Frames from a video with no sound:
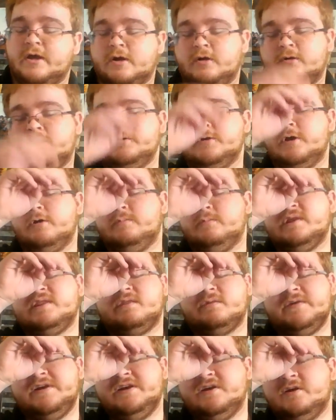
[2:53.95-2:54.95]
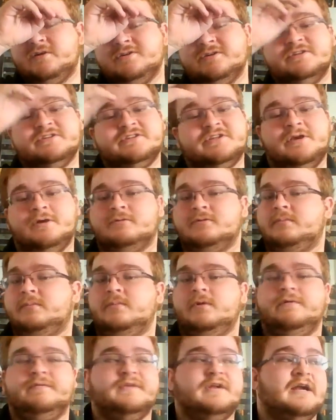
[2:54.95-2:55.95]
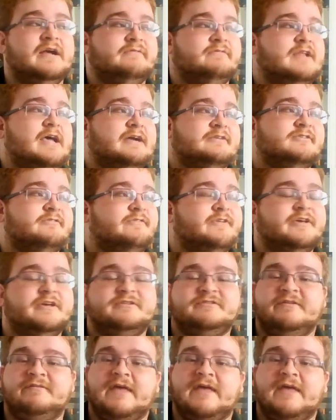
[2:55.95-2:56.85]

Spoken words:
I don't know. But 300 is the only movie that I've liked of his,